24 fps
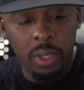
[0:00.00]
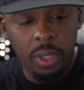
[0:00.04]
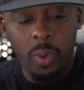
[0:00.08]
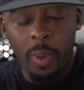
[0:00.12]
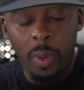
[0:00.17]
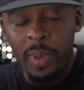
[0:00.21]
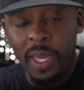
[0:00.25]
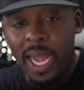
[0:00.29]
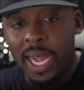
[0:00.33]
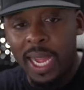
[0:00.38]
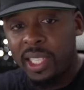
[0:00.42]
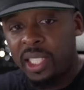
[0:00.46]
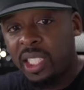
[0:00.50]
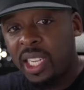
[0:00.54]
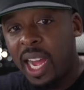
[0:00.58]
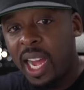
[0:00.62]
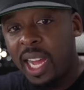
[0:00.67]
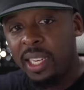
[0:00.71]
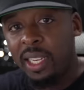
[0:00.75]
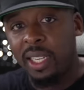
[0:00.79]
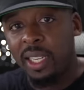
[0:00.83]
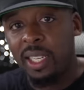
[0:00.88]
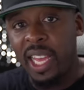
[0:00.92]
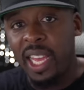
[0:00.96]
this woman got
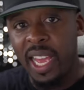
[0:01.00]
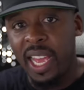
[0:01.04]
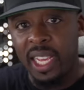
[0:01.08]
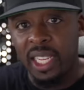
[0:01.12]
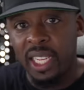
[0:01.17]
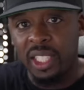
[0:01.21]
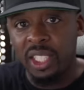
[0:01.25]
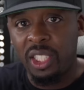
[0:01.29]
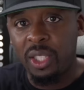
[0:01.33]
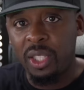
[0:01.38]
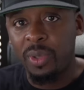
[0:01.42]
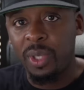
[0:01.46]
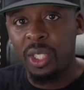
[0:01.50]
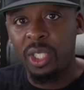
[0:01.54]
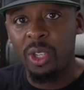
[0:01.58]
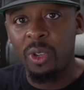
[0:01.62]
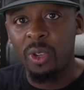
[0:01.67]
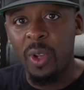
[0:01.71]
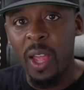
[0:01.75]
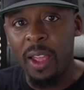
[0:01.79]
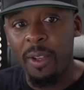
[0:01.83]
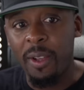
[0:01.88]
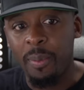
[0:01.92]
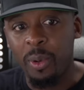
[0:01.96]
shot in her leg and she was
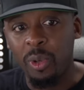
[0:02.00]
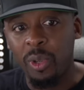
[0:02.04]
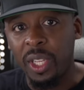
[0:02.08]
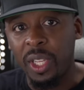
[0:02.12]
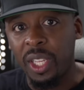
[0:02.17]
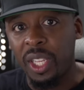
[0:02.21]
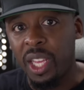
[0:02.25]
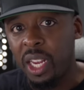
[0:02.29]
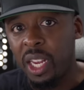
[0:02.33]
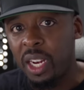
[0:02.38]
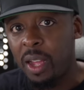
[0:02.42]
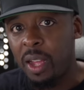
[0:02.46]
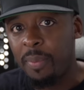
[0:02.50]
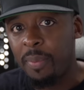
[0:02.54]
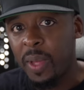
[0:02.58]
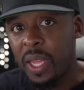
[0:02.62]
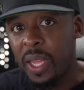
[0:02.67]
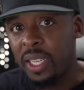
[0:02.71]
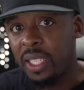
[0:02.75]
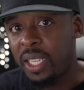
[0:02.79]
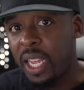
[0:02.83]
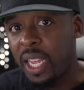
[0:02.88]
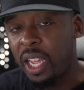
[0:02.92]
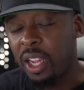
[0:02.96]
still able to get
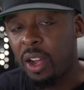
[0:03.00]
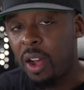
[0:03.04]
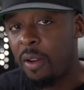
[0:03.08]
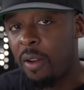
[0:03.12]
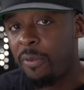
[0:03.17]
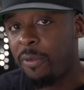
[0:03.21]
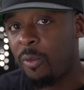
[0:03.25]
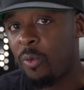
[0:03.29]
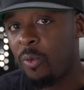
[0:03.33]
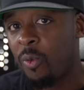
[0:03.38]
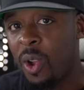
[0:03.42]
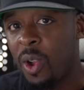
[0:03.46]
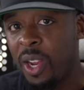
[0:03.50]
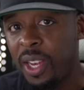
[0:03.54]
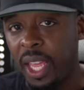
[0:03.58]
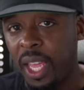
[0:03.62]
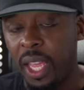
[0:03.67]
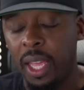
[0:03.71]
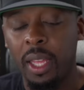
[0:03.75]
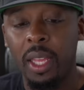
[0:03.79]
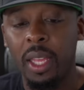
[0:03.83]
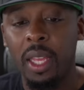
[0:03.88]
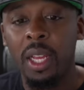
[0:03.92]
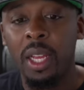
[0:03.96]
up and take off
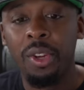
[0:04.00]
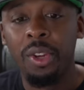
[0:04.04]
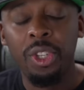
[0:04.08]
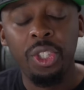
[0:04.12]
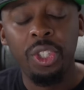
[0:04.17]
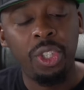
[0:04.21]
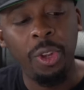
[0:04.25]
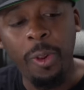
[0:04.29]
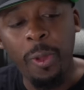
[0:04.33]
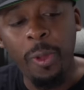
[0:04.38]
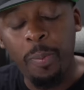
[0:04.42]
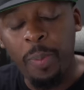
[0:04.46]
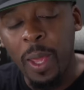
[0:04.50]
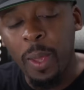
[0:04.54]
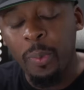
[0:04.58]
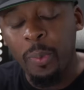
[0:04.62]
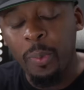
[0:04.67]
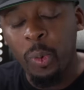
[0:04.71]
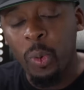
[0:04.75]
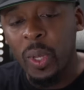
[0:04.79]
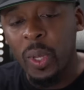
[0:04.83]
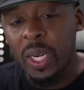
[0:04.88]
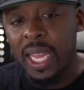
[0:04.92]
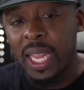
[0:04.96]
running. Shooting
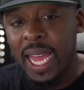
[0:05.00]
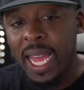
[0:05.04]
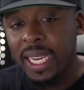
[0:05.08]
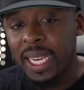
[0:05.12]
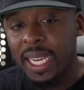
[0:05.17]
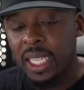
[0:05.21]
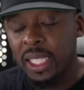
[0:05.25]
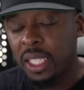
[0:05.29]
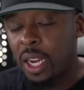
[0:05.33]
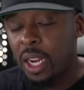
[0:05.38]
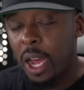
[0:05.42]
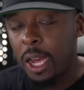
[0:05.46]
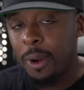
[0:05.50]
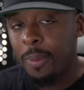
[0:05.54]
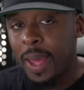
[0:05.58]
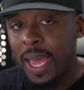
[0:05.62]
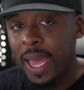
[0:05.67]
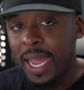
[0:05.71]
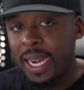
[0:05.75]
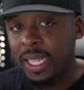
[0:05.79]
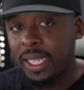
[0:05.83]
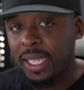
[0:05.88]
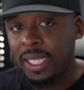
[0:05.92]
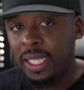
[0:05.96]
people in the leg doesn't
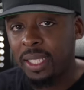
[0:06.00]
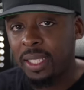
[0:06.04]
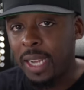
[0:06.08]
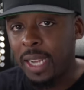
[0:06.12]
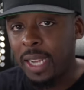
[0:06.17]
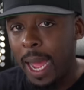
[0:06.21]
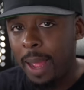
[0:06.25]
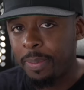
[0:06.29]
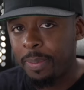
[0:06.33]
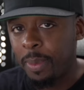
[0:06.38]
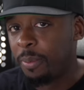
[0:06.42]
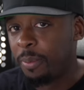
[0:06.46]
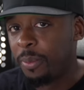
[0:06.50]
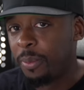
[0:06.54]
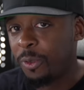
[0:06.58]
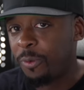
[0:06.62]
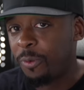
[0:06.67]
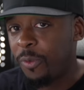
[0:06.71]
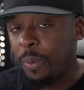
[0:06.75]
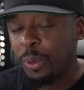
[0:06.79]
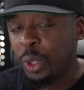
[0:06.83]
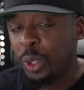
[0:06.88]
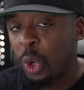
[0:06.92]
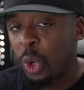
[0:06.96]
automatically stop
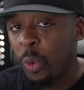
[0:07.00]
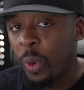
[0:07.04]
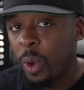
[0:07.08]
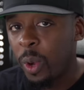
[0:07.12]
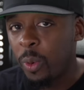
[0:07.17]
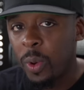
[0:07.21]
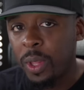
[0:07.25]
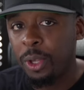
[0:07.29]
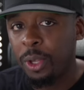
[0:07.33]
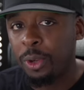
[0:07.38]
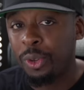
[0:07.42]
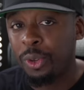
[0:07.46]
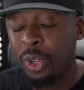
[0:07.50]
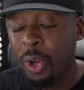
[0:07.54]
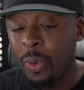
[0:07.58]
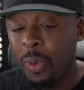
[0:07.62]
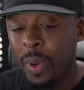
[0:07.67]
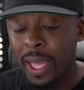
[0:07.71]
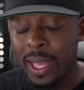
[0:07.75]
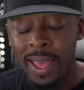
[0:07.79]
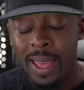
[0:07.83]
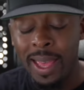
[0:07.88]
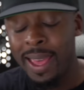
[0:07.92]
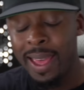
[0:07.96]
them from doing what they're
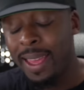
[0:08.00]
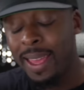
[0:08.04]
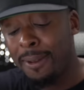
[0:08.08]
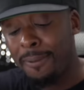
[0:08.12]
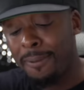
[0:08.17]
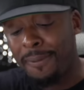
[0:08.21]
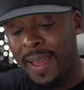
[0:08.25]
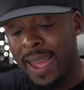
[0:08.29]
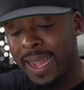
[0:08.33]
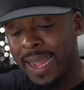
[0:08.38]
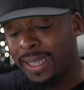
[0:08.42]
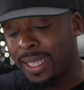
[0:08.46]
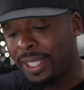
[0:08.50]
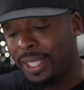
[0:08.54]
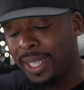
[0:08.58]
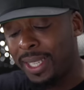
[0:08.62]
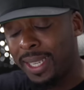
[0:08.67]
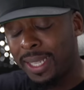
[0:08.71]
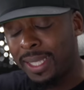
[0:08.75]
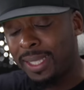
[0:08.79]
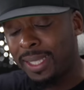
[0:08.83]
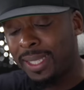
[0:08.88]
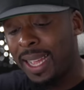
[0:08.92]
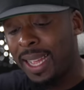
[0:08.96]
doing. And the fact that
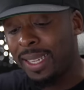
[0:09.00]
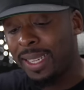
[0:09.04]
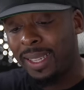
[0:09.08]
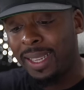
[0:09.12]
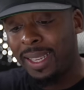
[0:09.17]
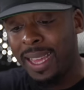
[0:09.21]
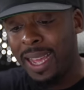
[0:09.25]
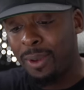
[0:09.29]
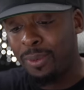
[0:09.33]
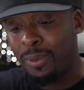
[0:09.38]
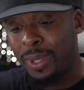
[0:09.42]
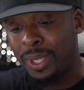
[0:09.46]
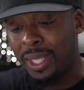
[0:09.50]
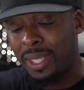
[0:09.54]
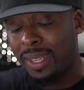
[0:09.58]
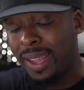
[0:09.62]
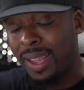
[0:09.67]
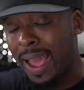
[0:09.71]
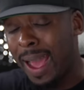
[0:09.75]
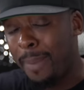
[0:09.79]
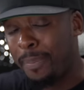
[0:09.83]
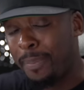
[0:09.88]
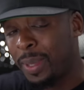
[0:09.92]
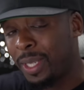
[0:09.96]
she got shot in the leg was
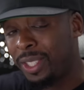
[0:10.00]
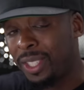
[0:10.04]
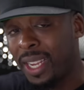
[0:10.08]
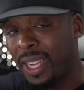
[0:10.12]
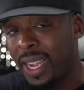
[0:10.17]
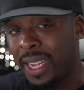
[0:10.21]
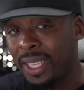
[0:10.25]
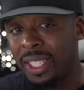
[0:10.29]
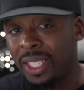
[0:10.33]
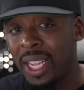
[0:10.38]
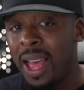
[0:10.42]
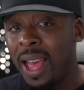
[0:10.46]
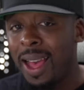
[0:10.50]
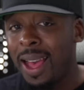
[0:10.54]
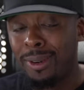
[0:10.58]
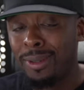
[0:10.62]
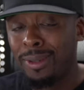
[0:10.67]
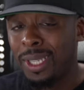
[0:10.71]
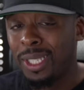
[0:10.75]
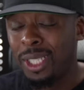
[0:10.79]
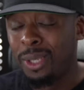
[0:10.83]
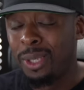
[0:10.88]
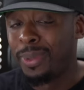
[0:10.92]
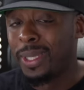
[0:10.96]
just happen chance.
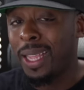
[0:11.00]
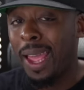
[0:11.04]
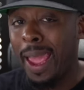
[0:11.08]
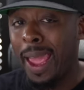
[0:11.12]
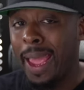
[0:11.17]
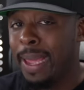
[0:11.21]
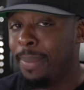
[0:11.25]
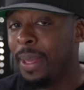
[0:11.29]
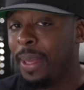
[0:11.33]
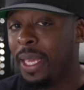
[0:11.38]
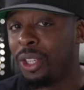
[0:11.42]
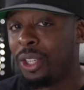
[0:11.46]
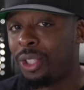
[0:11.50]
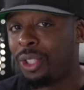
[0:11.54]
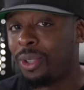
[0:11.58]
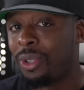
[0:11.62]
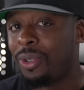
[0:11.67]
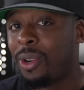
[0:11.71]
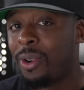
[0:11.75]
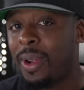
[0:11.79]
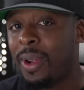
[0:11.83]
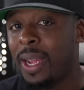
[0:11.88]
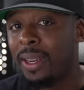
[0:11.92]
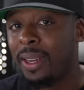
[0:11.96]
I don't think she was aiming to
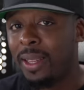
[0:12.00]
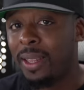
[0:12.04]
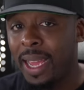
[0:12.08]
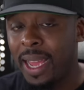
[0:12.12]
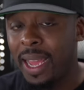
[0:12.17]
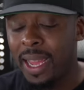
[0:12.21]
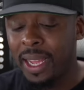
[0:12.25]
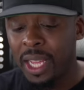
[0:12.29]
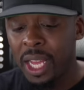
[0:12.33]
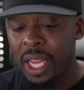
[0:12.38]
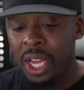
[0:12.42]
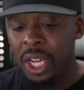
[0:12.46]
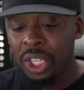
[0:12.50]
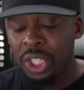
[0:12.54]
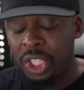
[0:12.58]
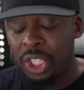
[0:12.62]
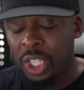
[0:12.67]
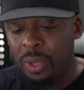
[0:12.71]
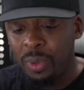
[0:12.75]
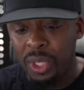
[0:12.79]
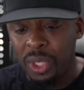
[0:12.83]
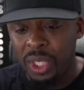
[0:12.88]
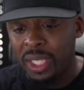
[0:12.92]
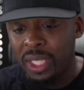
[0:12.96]
shoot her at her leg.
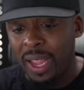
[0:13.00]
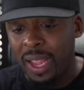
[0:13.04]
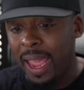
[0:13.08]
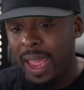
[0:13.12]
She was